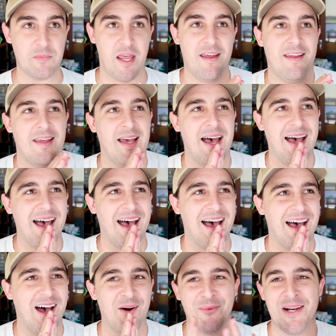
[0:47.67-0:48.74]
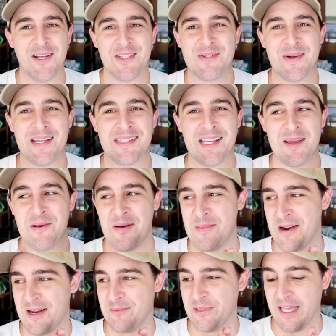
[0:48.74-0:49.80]
What else do I say about
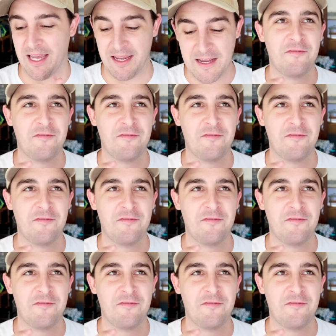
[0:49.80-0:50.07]
Mary Blair?